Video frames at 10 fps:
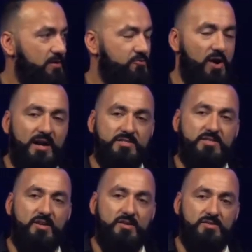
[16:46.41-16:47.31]
for us
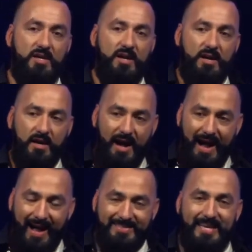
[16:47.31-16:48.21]
to, to
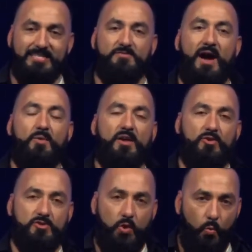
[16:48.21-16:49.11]
identify with
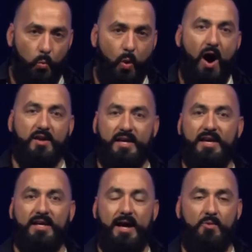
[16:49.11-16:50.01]
or to walk
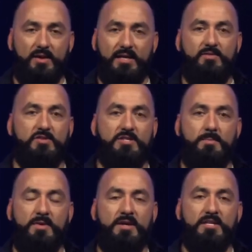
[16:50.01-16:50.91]
in? I want to give you
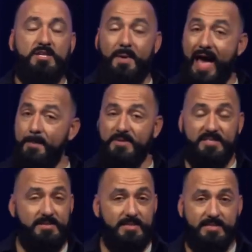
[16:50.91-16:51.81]
some, some habits
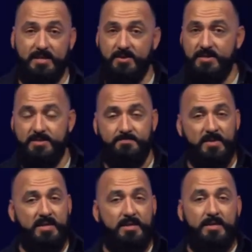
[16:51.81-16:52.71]
in this series.
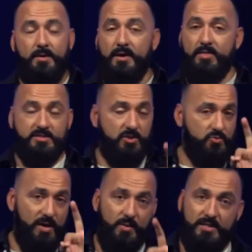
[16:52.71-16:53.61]
Uh, it's a
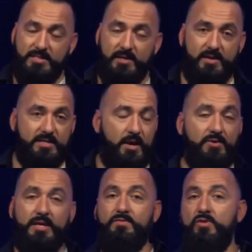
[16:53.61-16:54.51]
three week series. I want
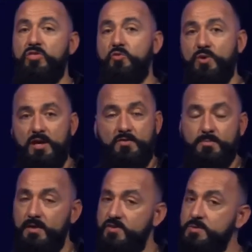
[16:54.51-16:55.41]
to give you three of them,
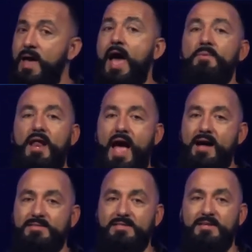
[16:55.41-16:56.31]
give you some habit
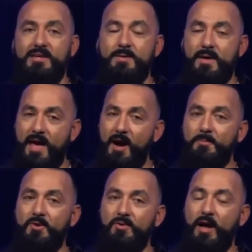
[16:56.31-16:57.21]
hacks to help
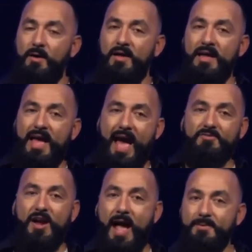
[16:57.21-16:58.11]
you, help, have
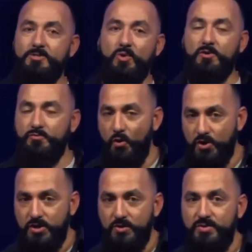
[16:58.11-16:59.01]
your habits work for
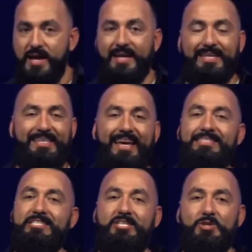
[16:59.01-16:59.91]
you, not
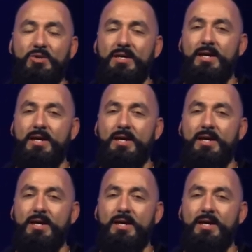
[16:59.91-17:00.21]
against you,